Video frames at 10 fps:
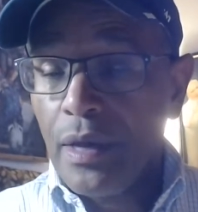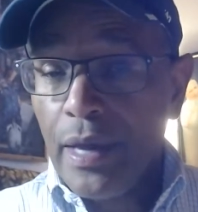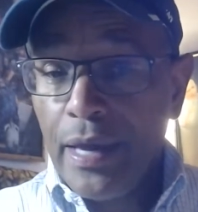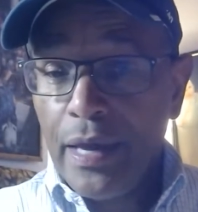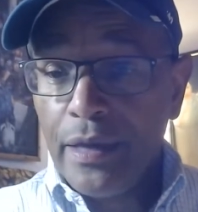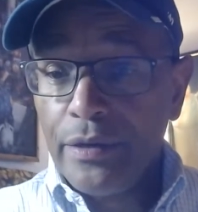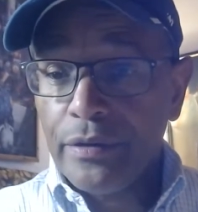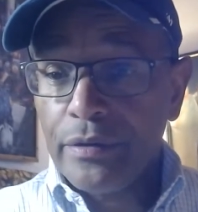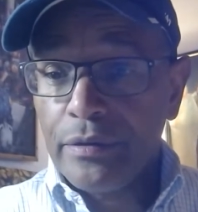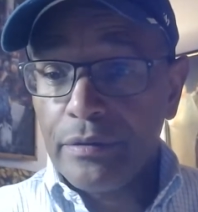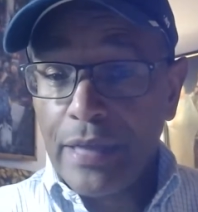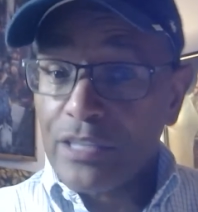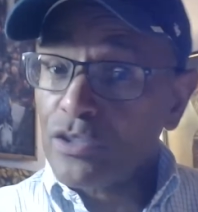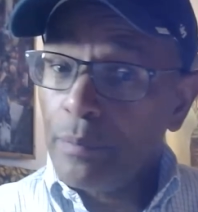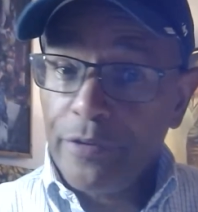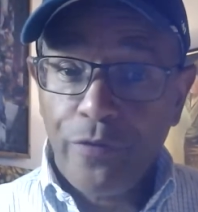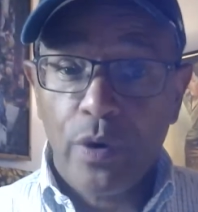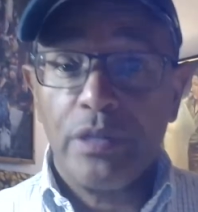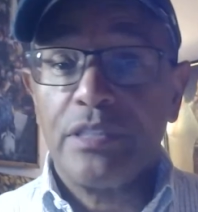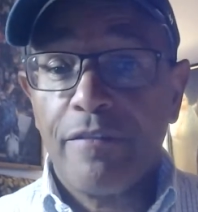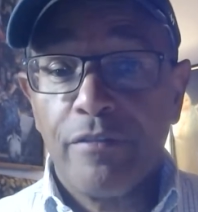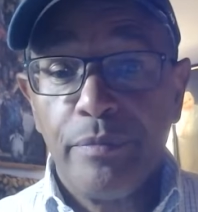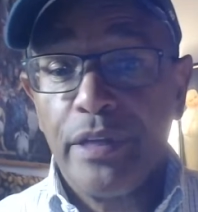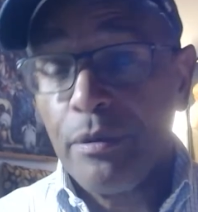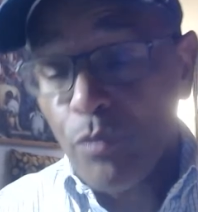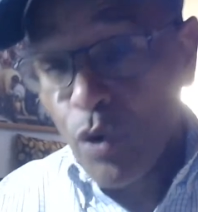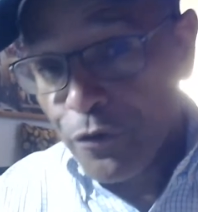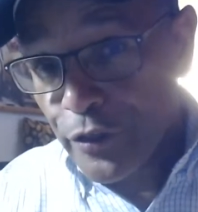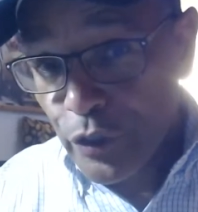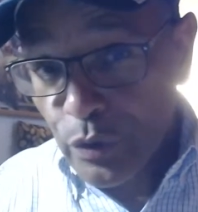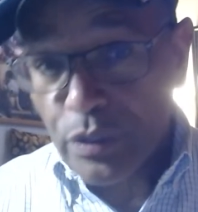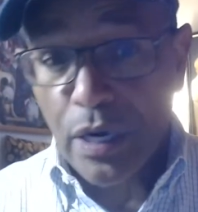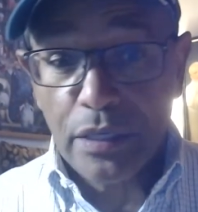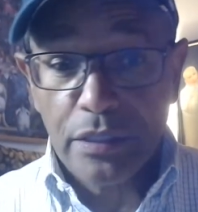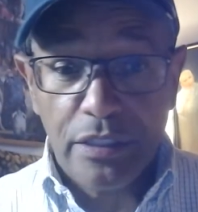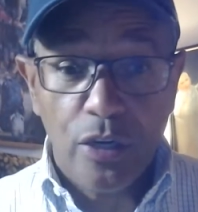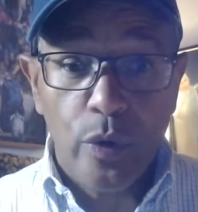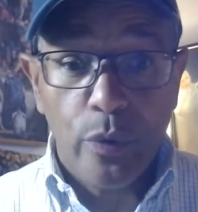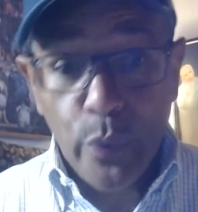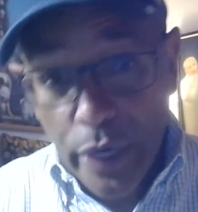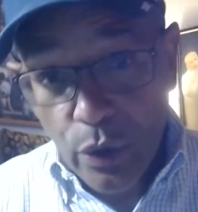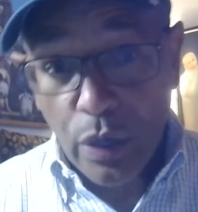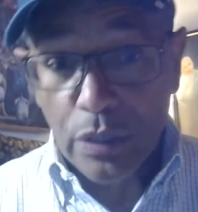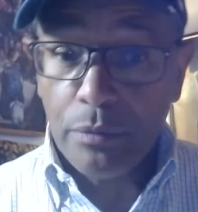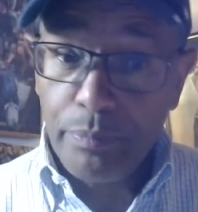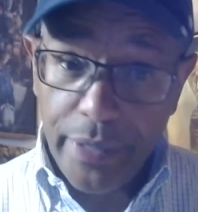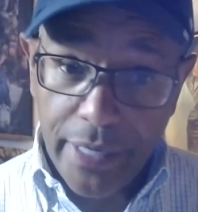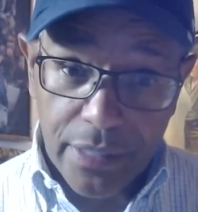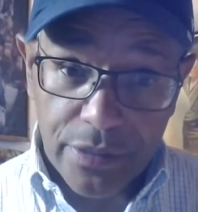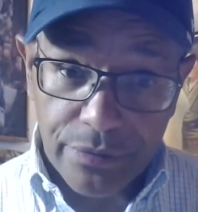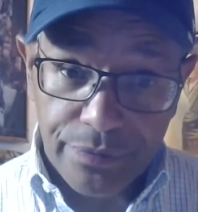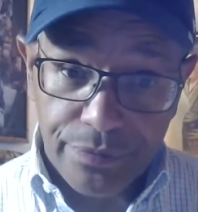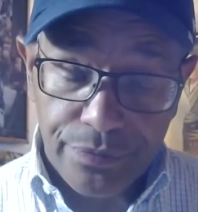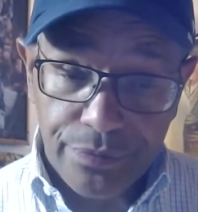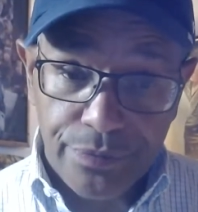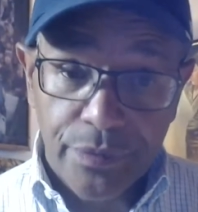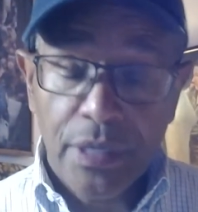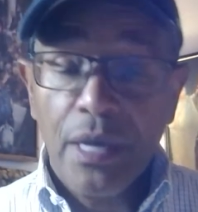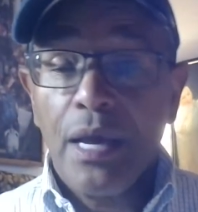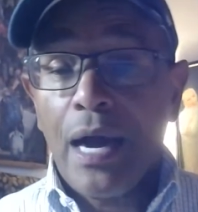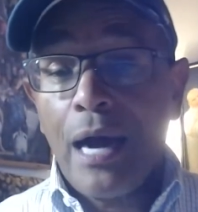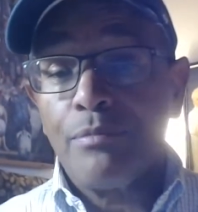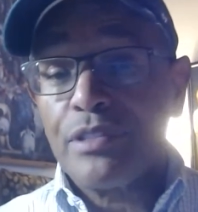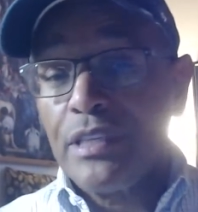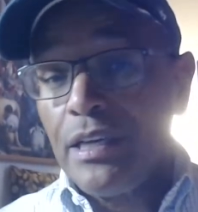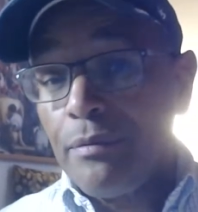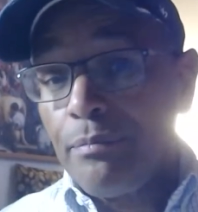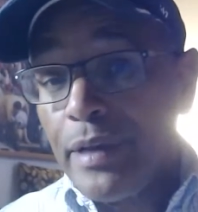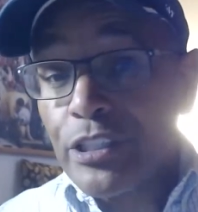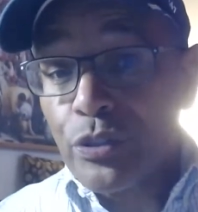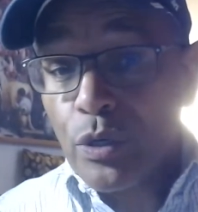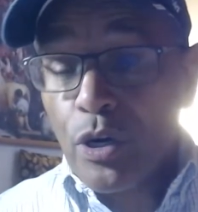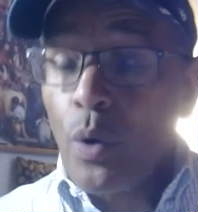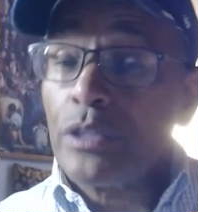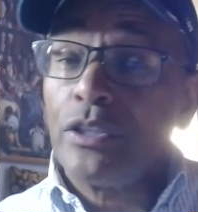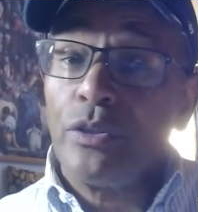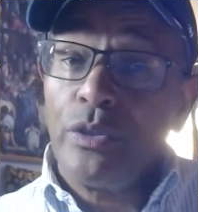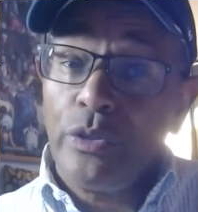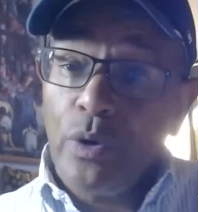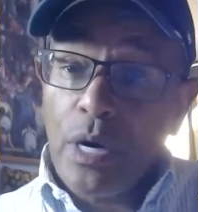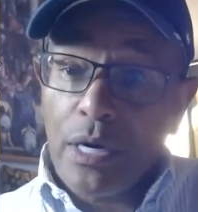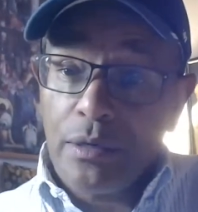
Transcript: And that's going to be $47 million more for Utah to deal with all them picks. I'm seeing Mitchell going to New York.